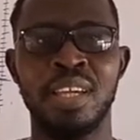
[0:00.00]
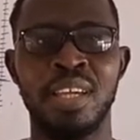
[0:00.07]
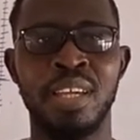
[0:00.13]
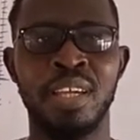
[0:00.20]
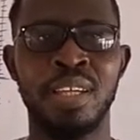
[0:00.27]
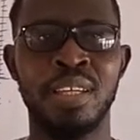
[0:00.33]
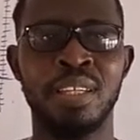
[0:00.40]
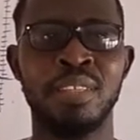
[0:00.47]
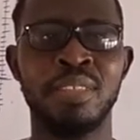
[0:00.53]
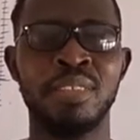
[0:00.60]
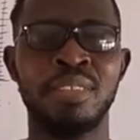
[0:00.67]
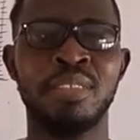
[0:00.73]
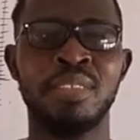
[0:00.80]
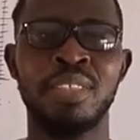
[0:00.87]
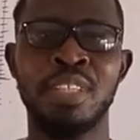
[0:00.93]
and
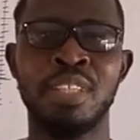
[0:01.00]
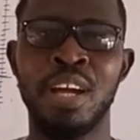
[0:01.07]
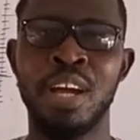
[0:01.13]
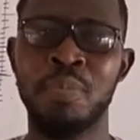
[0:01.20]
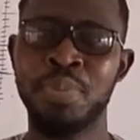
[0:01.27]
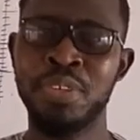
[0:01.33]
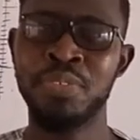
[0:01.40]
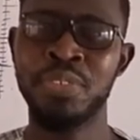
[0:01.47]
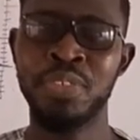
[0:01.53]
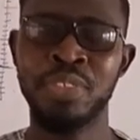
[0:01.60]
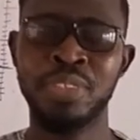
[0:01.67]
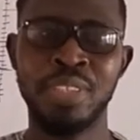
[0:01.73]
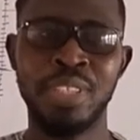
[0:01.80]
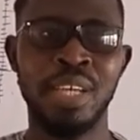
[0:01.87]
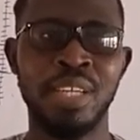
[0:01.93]
in our
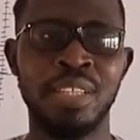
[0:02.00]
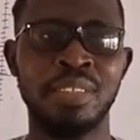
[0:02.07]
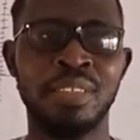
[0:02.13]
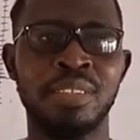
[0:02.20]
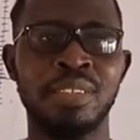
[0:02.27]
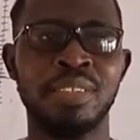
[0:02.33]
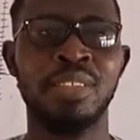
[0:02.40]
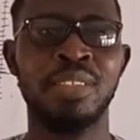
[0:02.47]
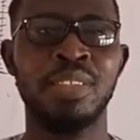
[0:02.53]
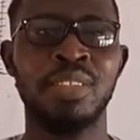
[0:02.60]
previous class,